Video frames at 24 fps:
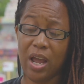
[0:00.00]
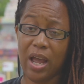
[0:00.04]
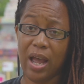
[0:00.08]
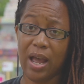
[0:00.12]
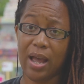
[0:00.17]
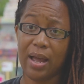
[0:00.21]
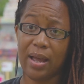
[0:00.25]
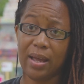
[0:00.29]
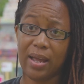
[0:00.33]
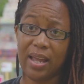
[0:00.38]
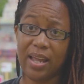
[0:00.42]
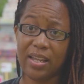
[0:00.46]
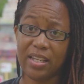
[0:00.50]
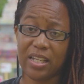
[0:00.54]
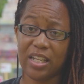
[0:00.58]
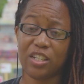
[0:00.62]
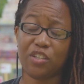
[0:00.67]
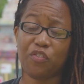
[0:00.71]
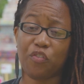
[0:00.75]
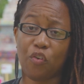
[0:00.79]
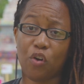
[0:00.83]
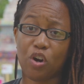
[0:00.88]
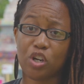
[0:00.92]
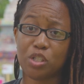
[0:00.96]
uh, as
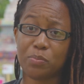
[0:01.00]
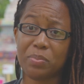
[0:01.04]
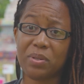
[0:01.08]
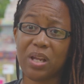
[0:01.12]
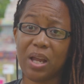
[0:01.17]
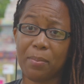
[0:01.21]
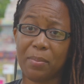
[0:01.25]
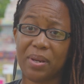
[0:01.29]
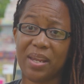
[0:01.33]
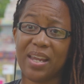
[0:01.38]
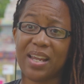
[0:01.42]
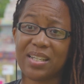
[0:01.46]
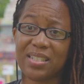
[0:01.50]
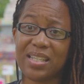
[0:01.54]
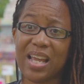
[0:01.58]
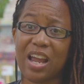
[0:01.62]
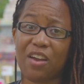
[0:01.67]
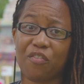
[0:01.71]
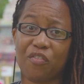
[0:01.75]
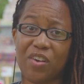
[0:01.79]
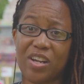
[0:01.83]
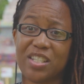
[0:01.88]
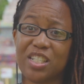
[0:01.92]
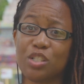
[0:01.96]
far as becoming
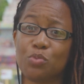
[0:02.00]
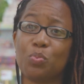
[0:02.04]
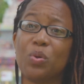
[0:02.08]
anti-racist,